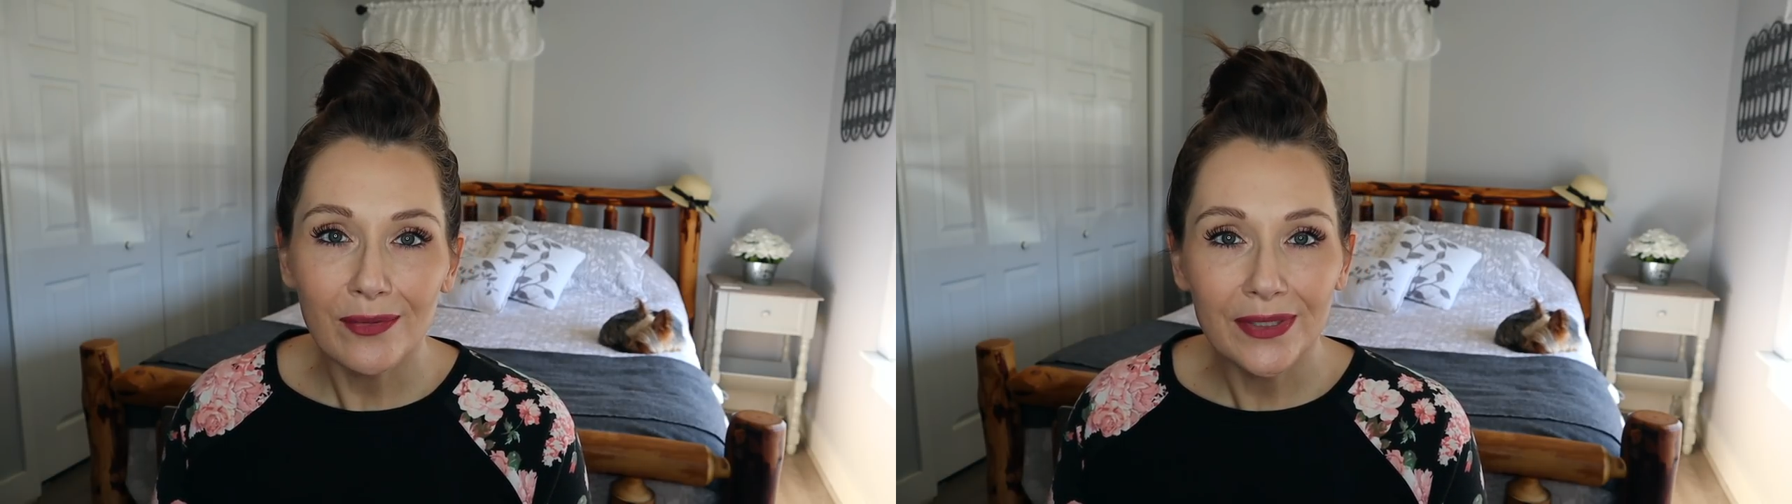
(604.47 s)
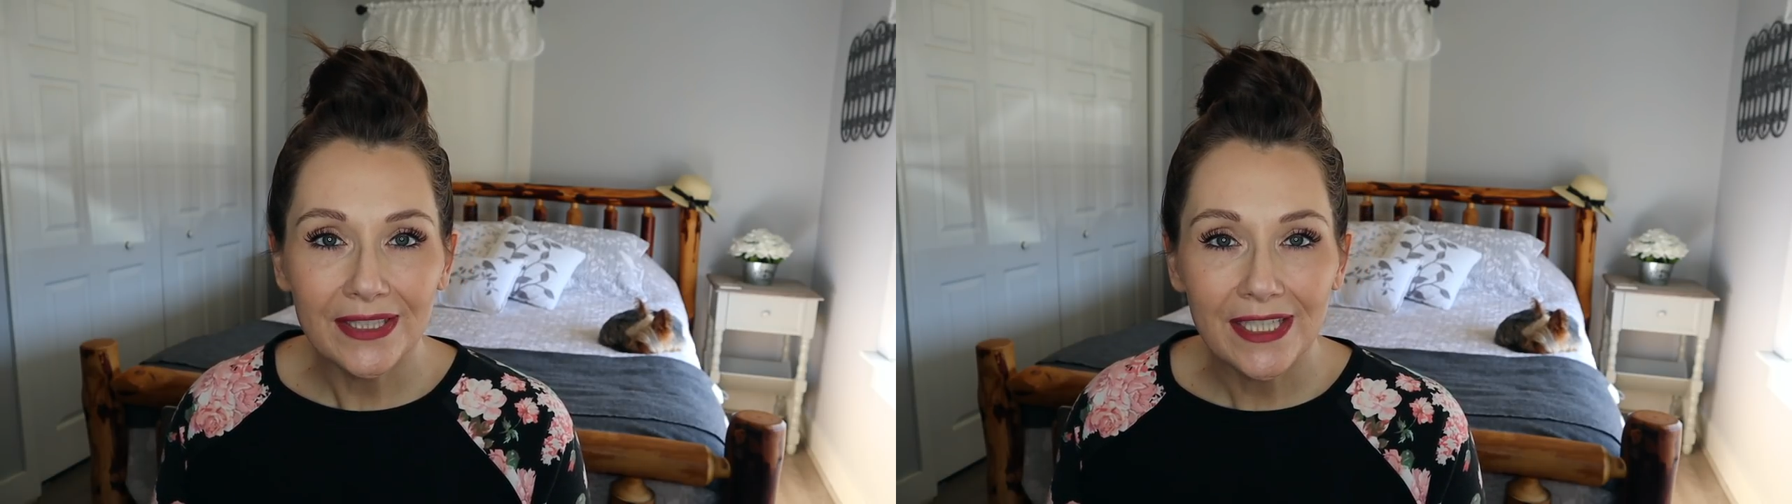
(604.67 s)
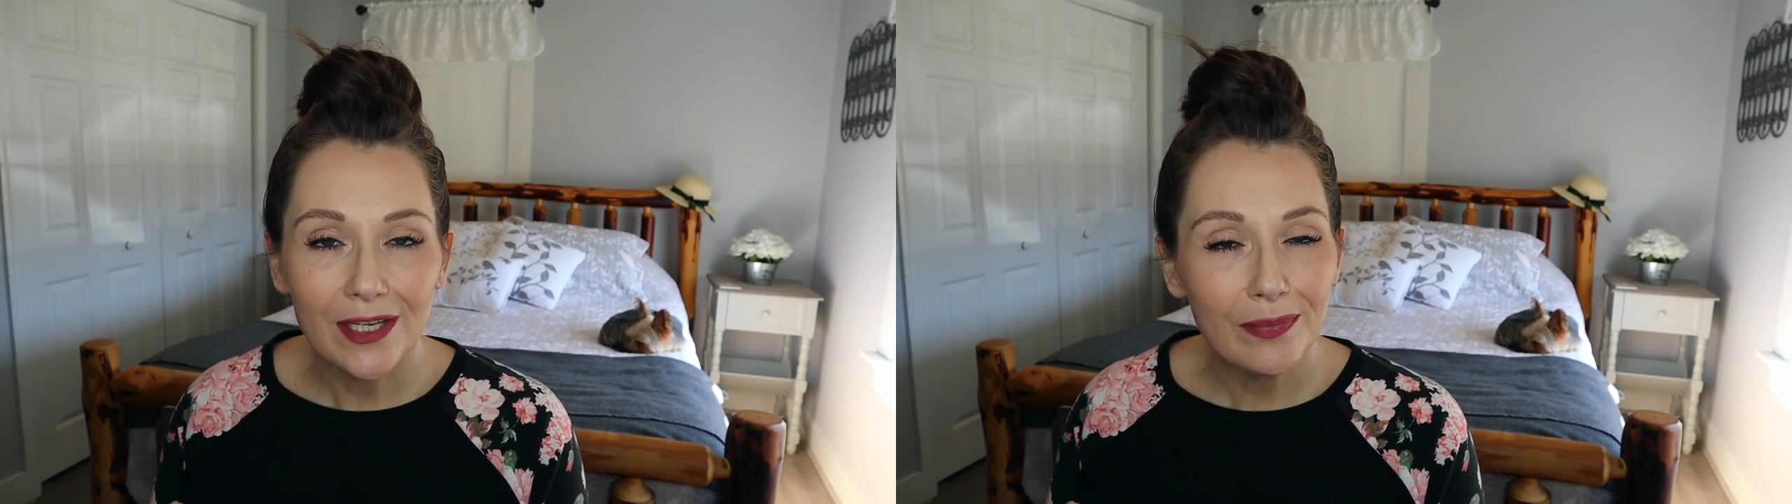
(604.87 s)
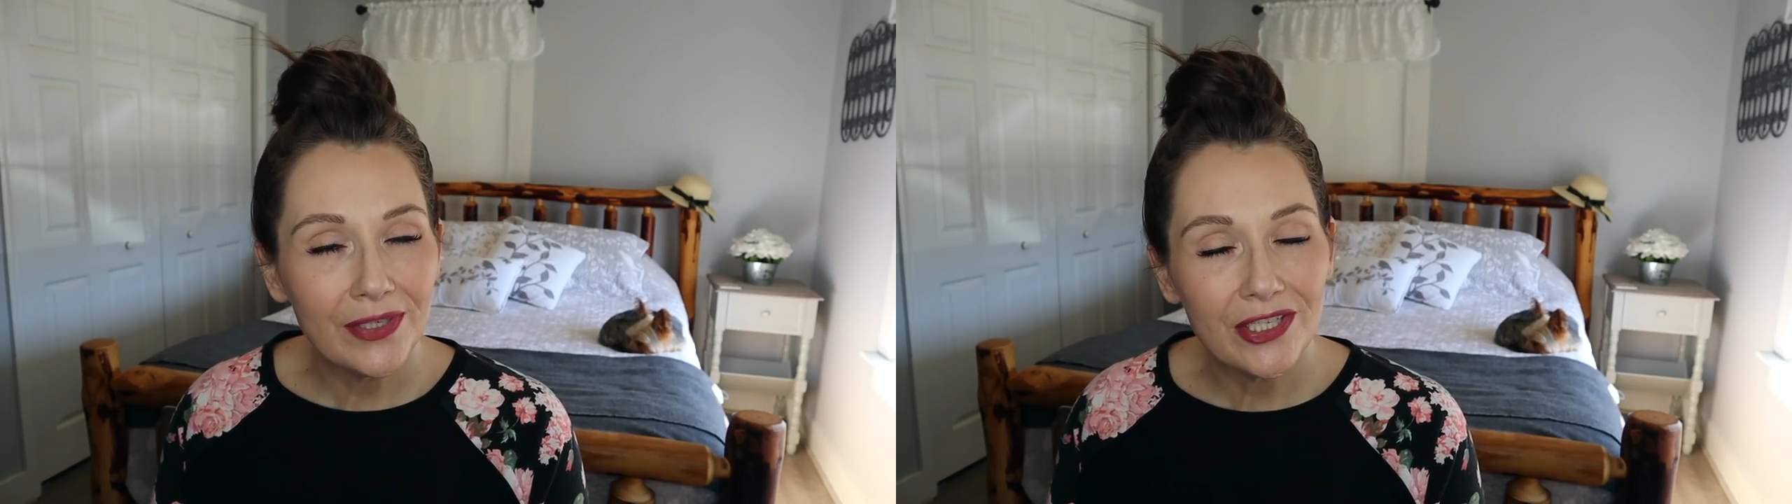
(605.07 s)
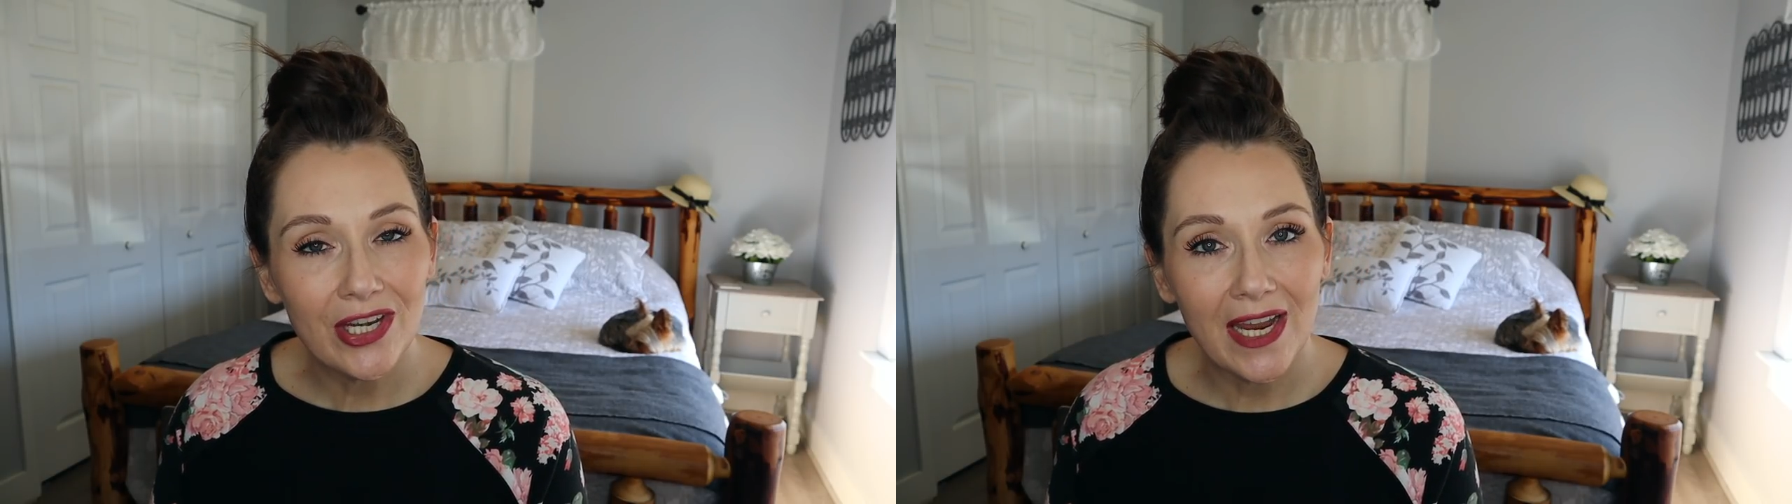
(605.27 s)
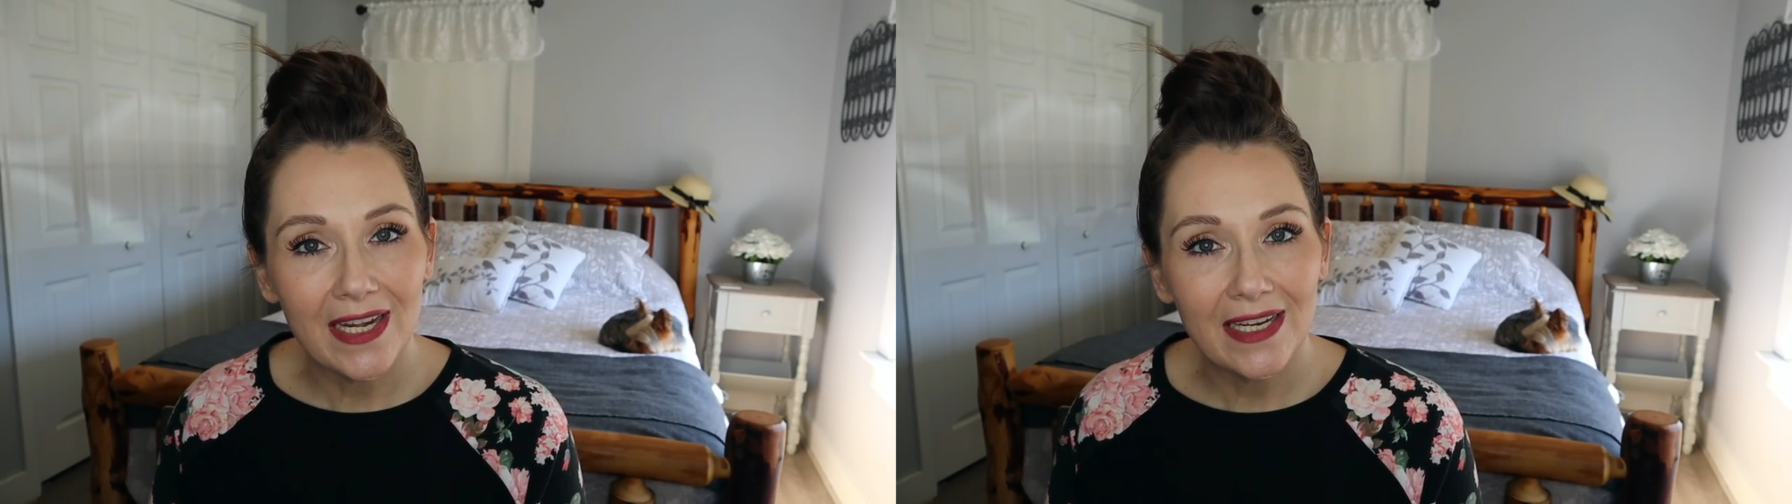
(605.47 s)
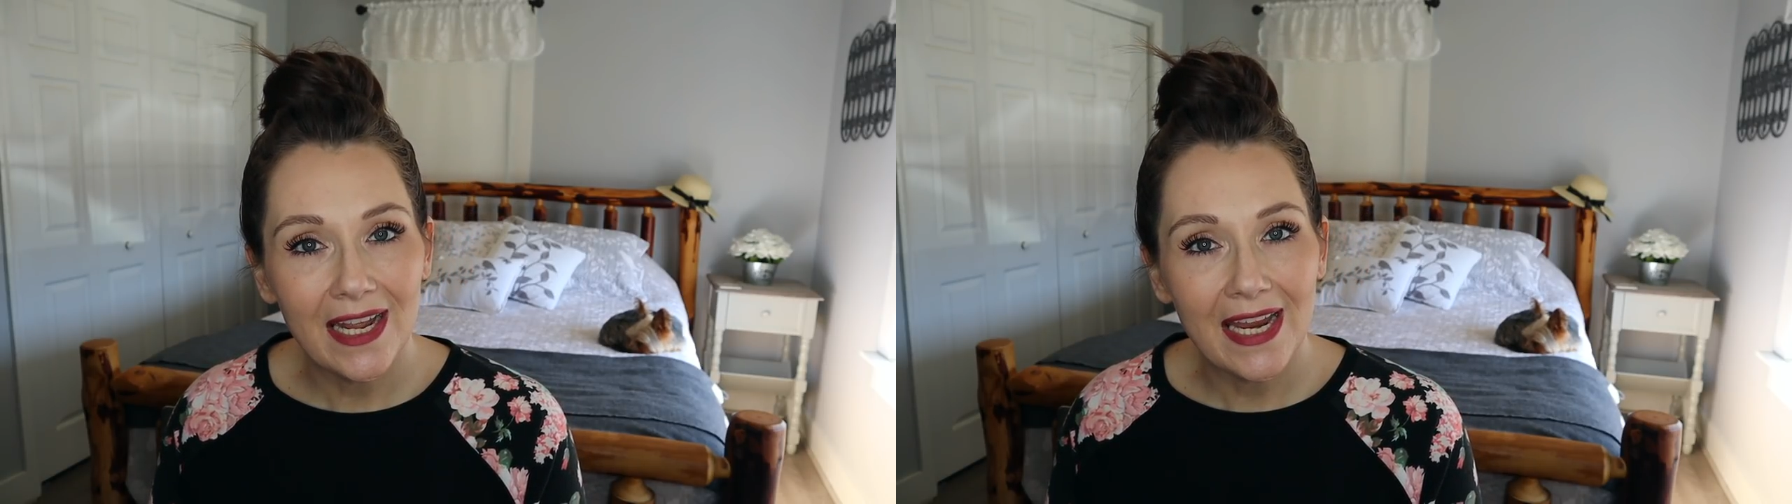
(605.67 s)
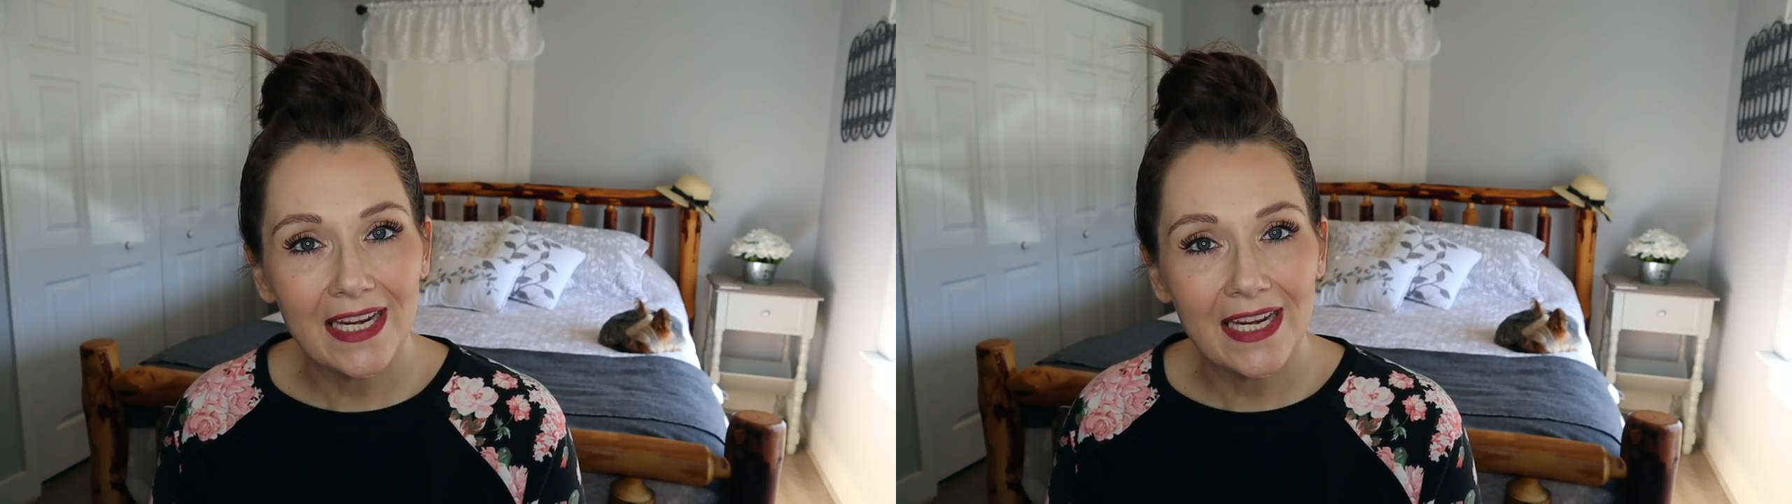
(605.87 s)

I really appreciate it.